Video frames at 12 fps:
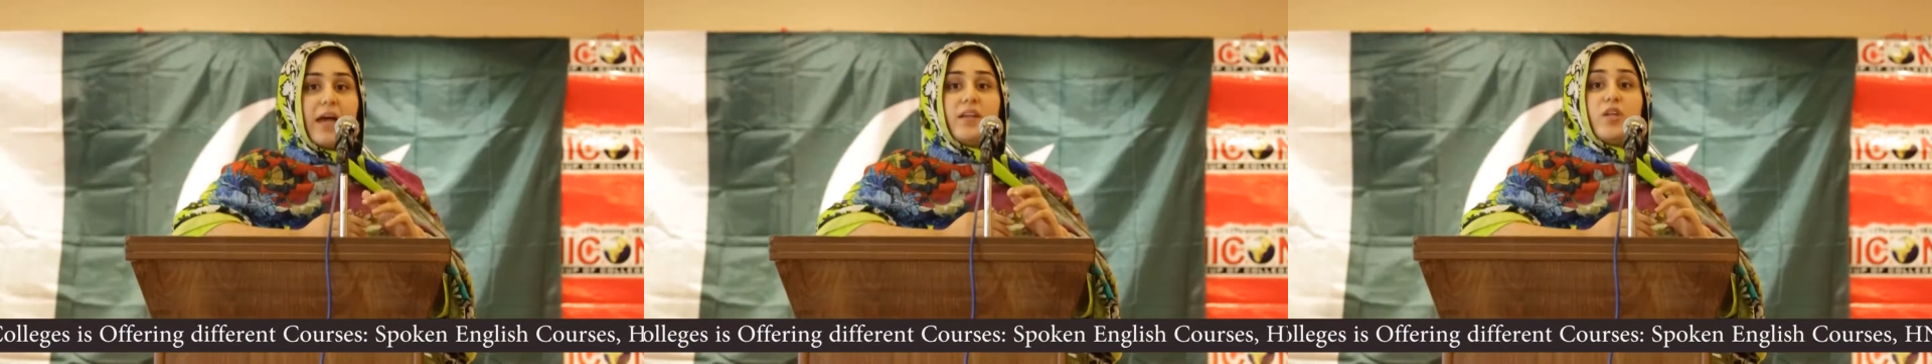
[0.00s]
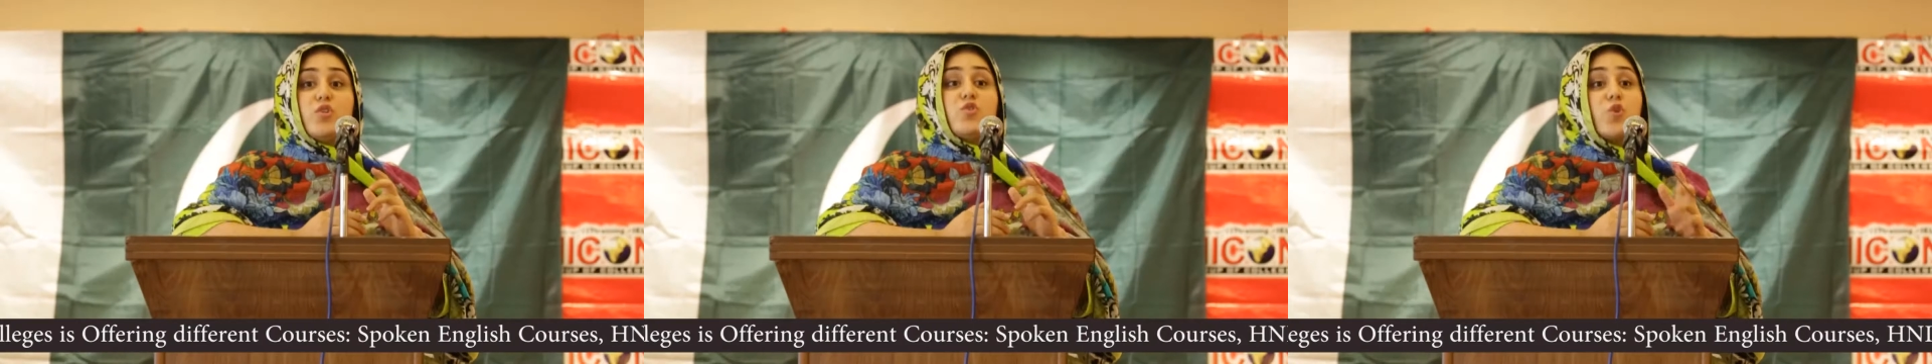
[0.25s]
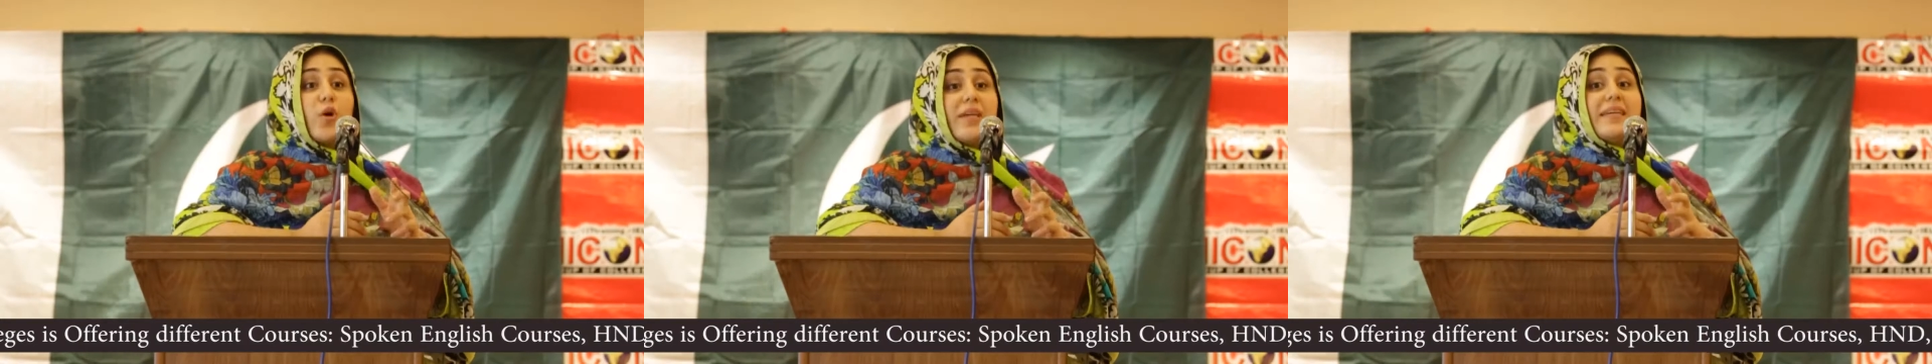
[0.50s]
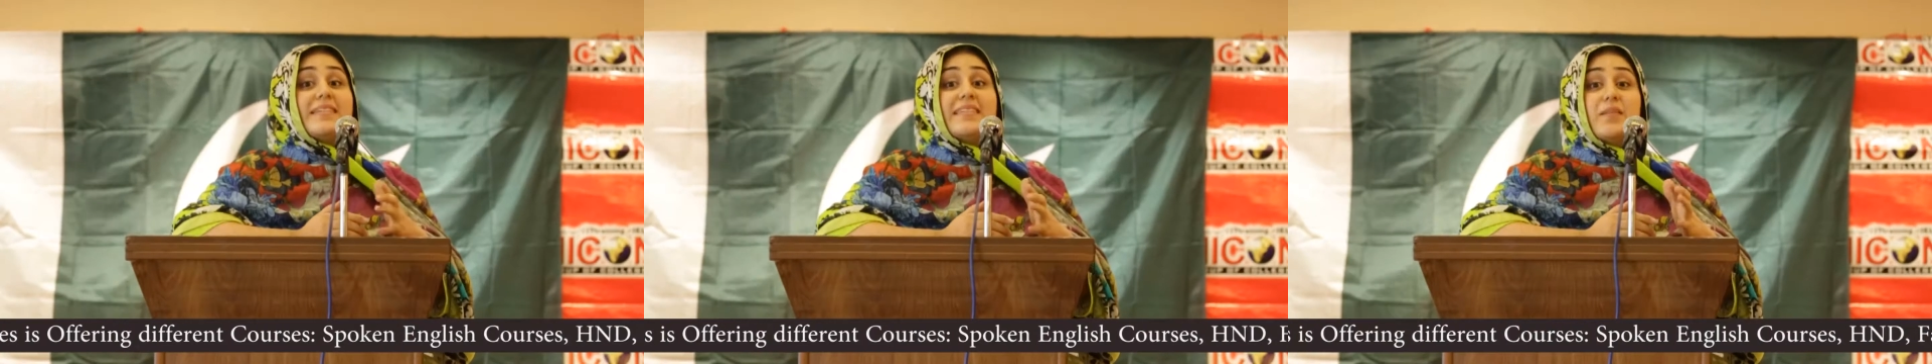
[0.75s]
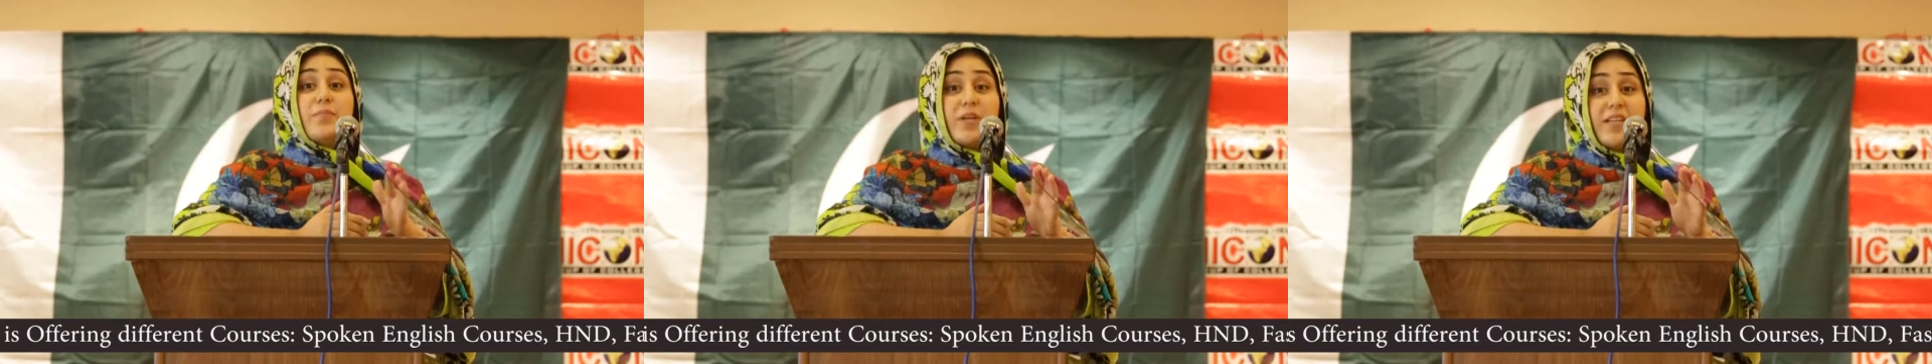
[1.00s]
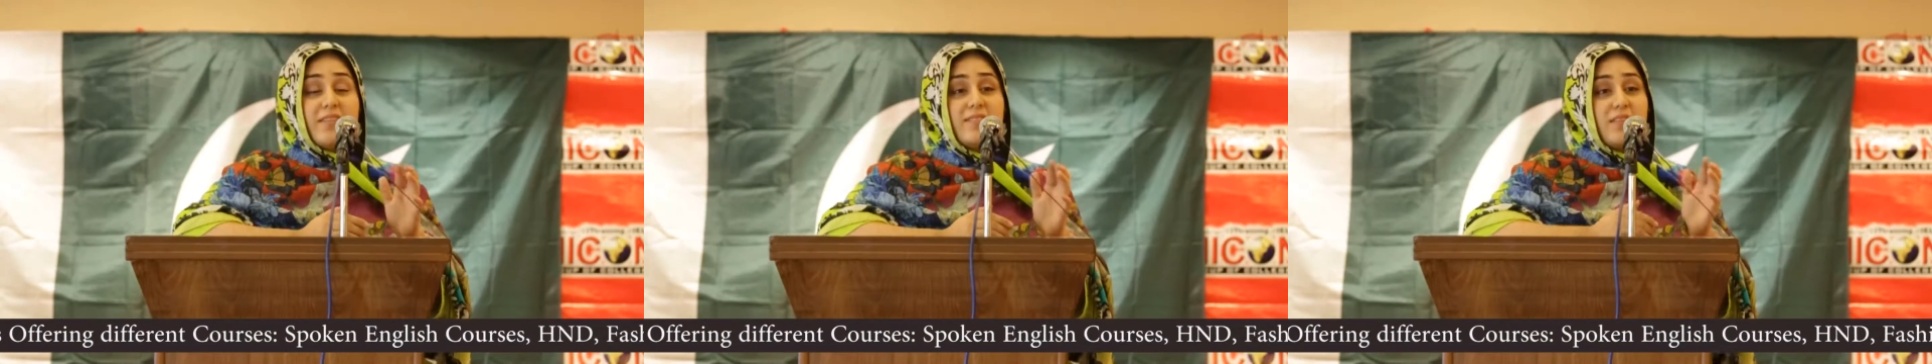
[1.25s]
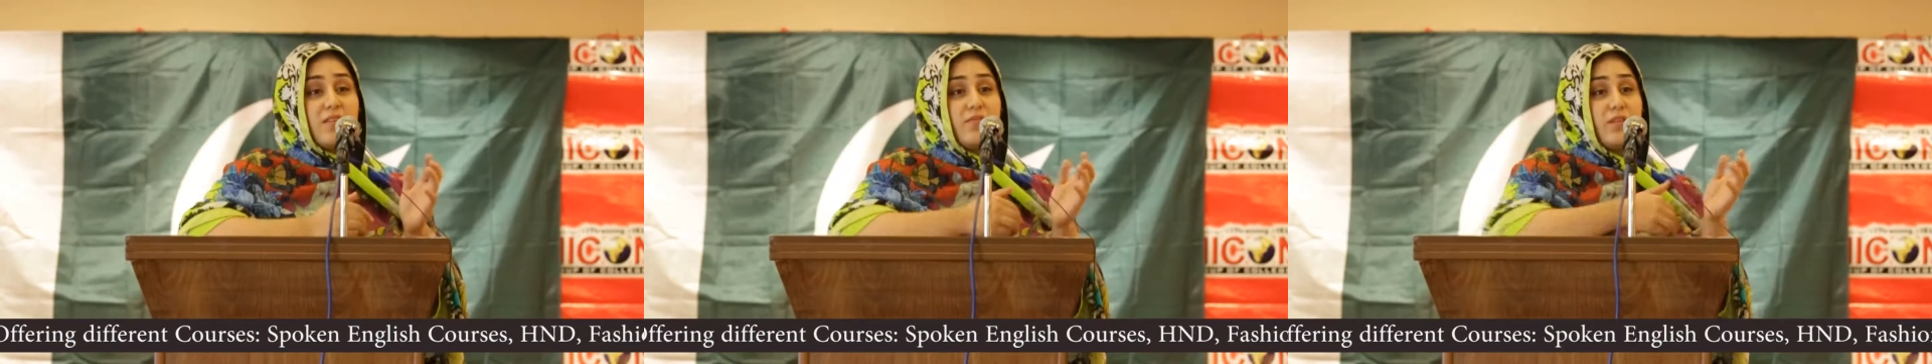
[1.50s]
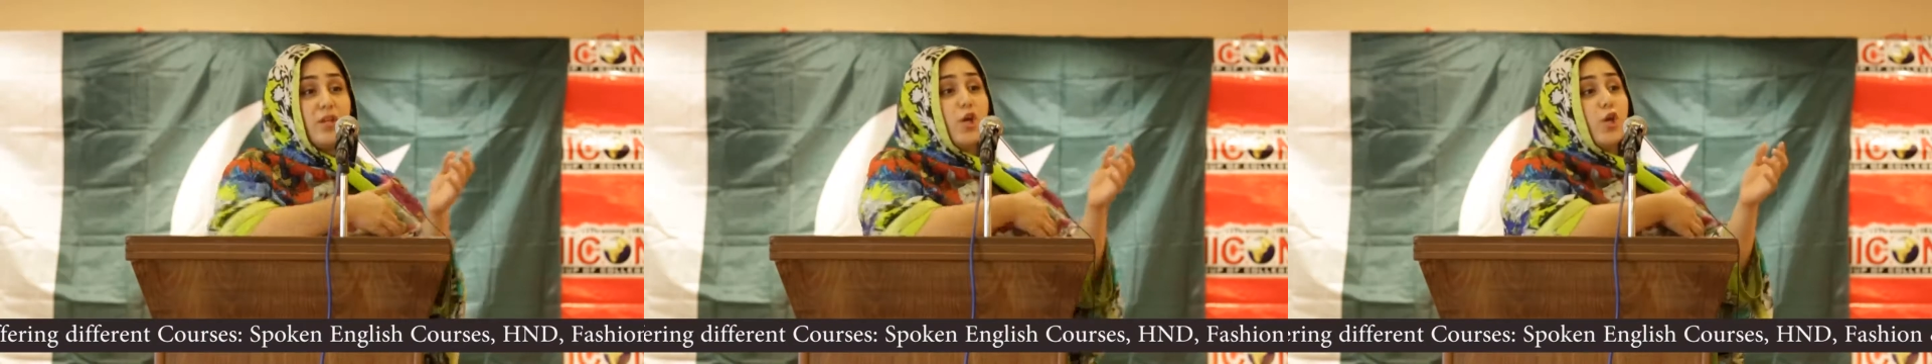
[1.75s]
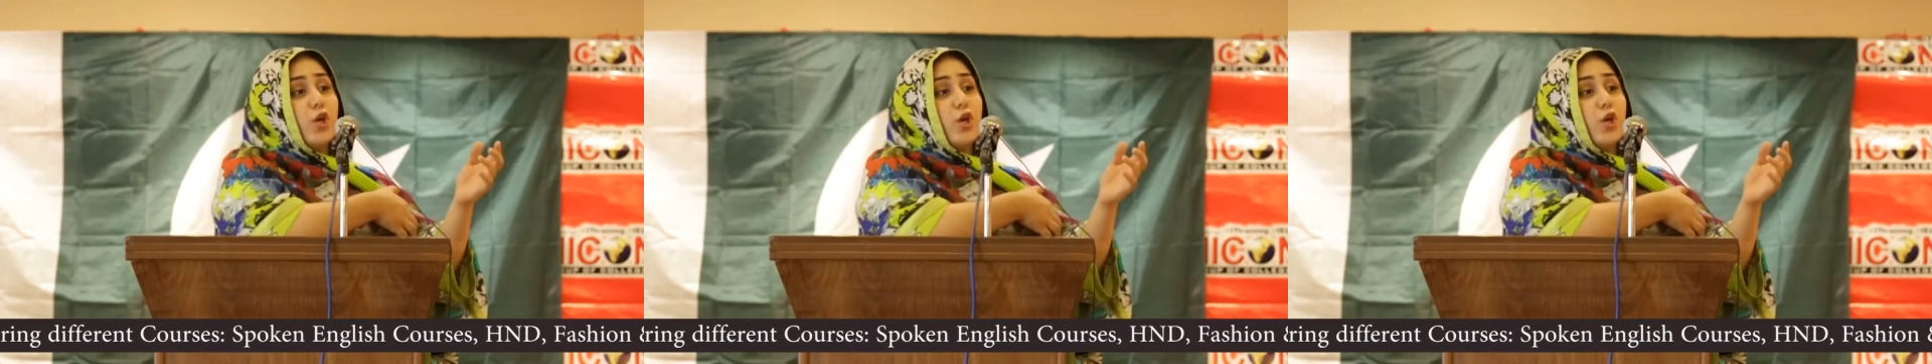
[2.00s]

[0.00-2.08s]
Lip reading: and enjoying and celebrating this event